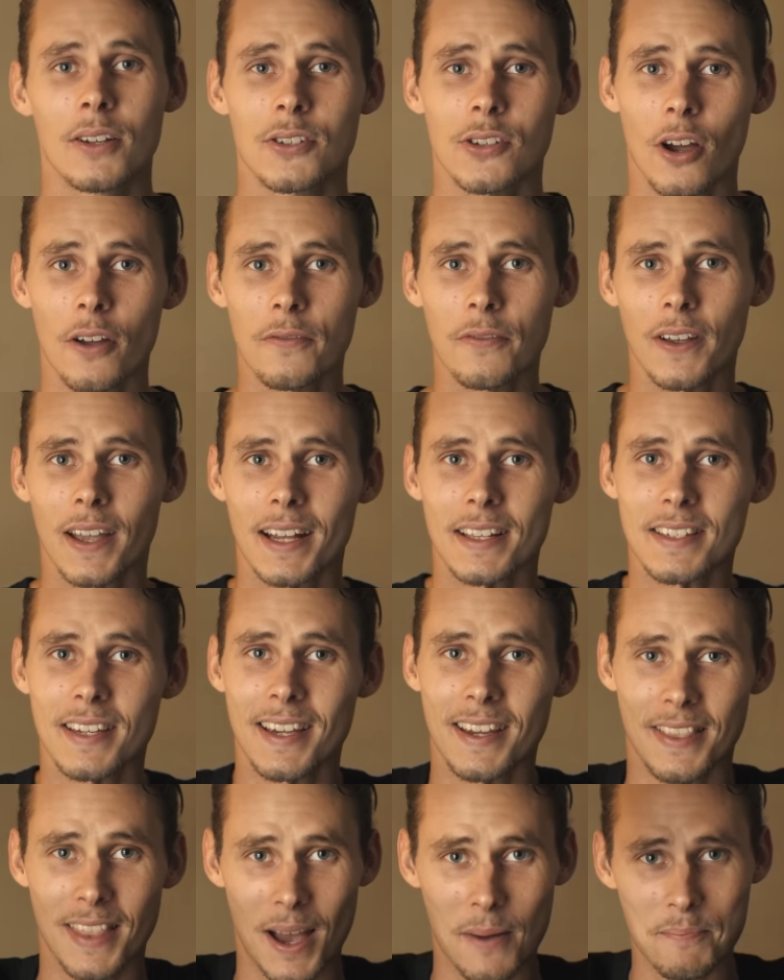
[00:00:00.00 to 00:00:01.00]
Don't forget to
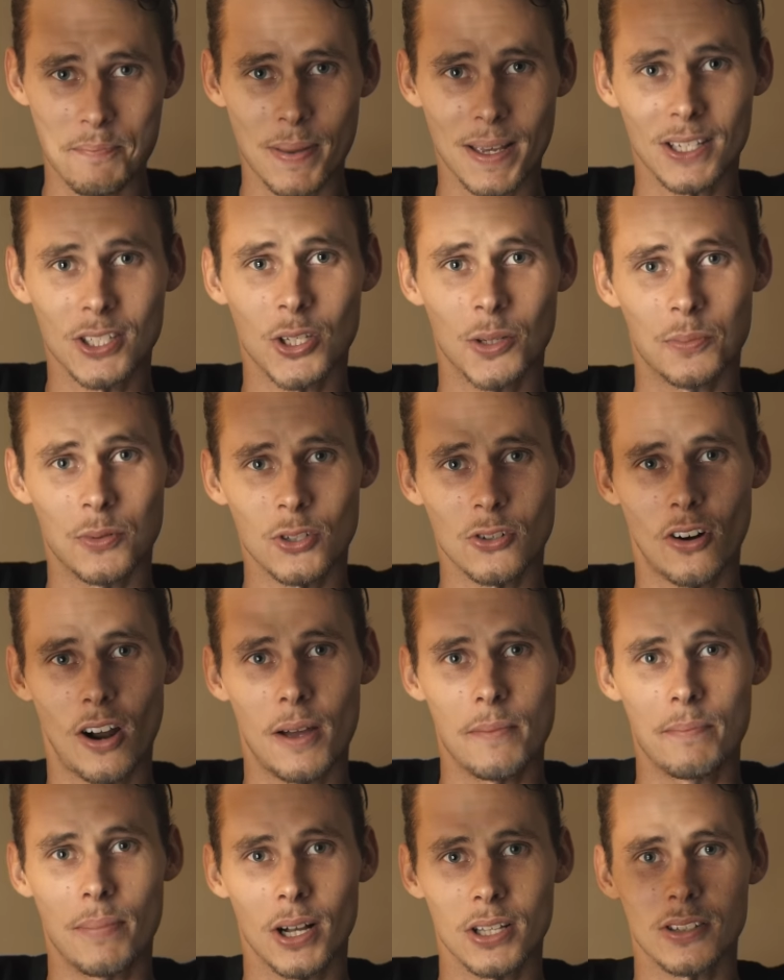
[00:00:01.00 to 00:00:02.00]
hit that big
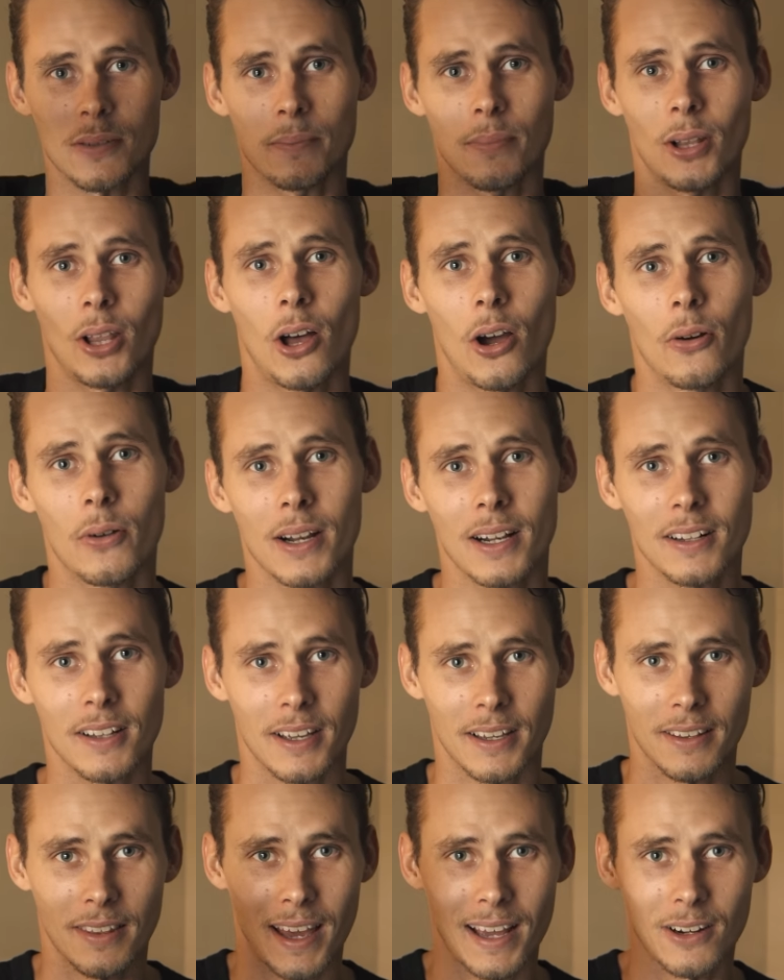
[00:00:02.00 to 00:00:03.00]
subscribe button below and
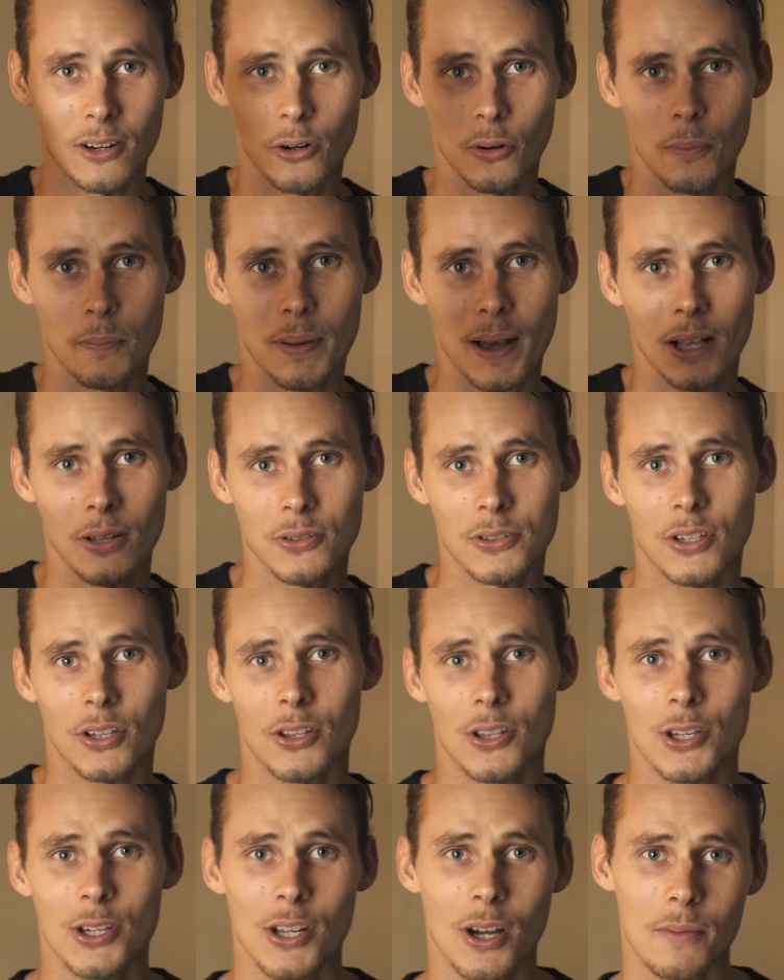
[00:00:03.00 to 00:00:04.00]
click that little bell so
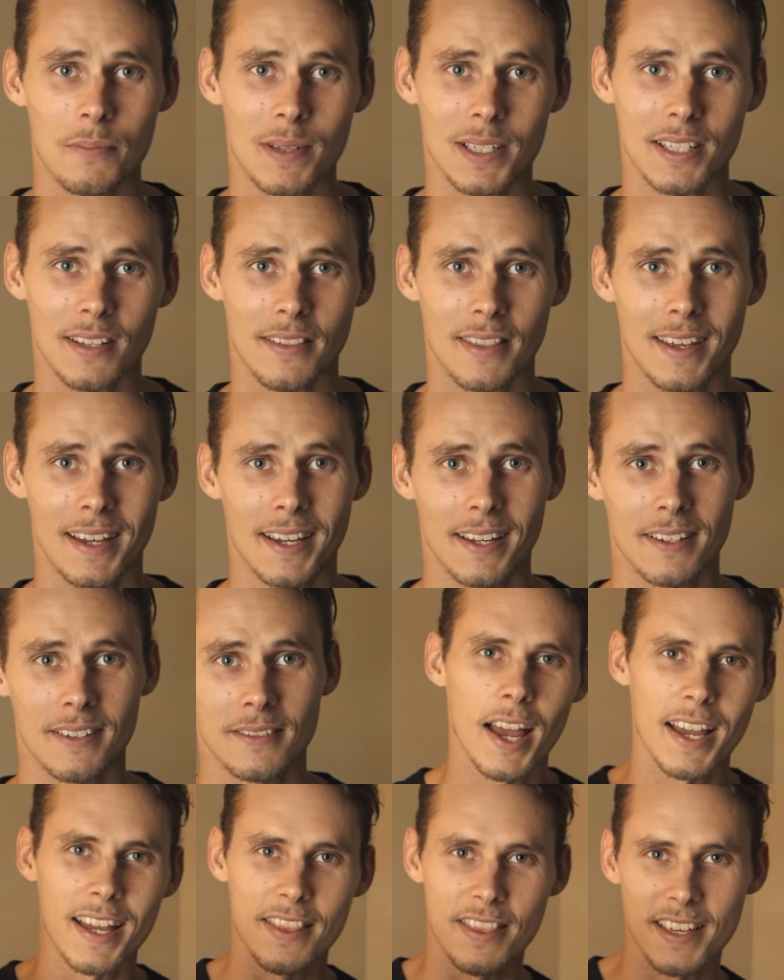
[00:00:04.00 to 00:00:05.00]
that you don't miss a thing.
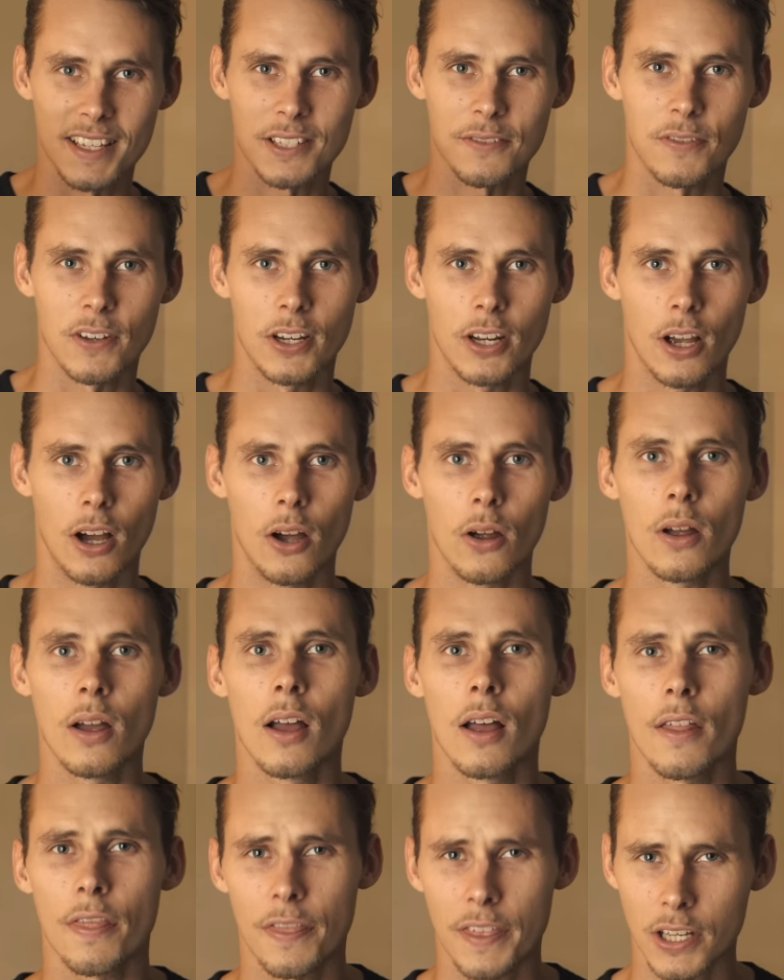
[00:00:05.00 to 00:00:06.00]
In this video,
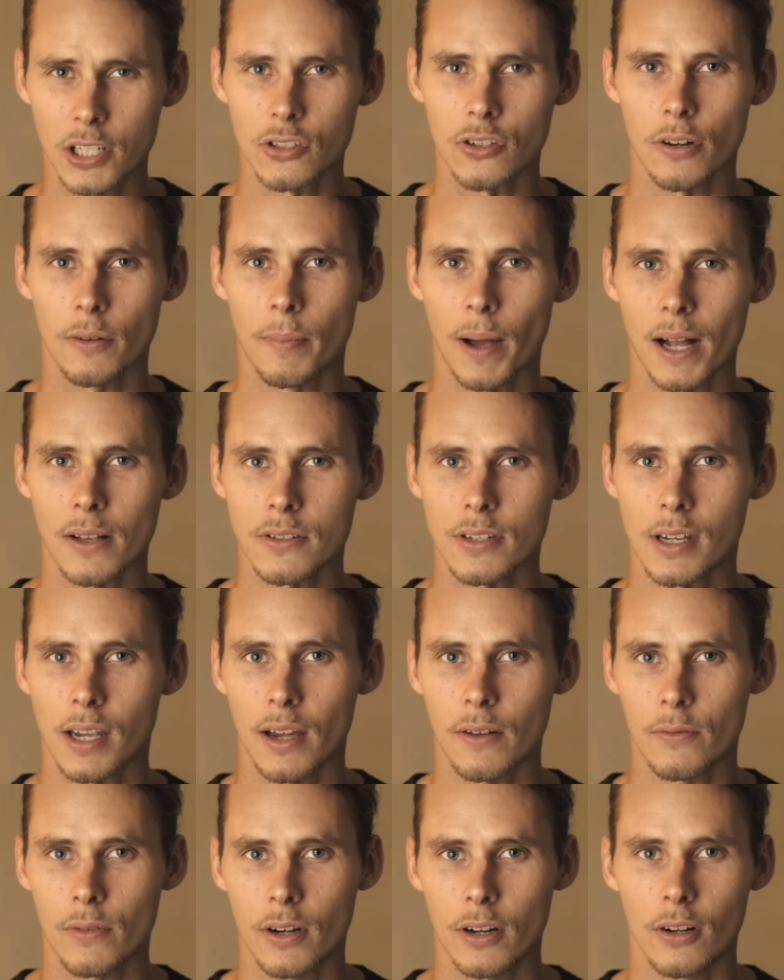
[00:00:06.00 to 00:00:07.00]
things are about to
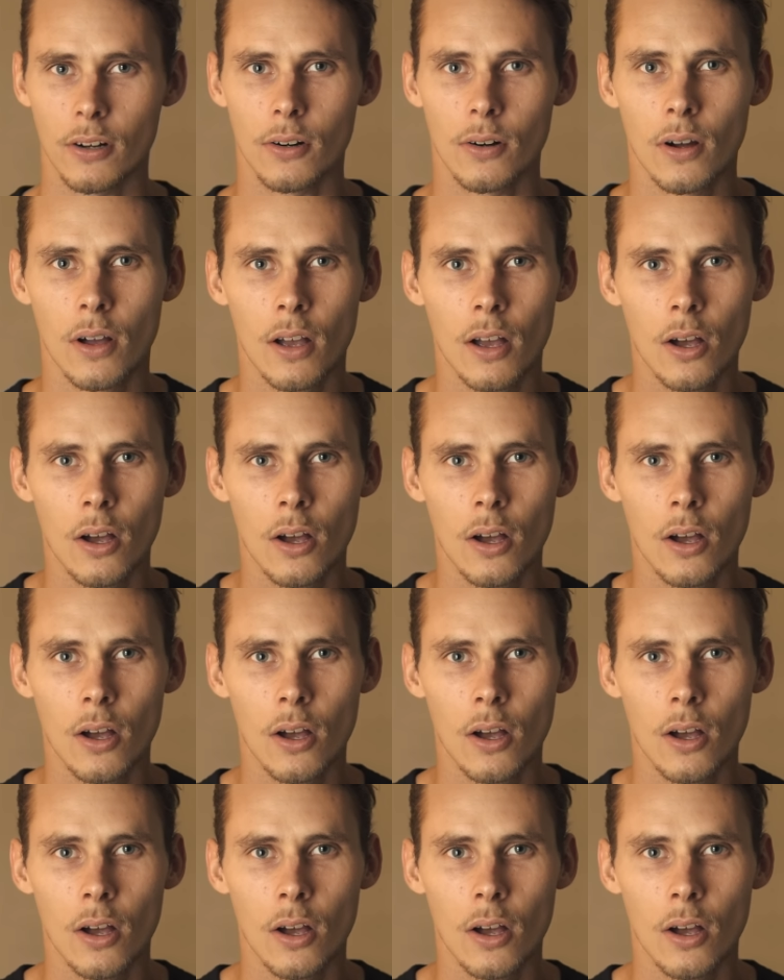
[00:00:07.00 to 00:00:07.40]
get real.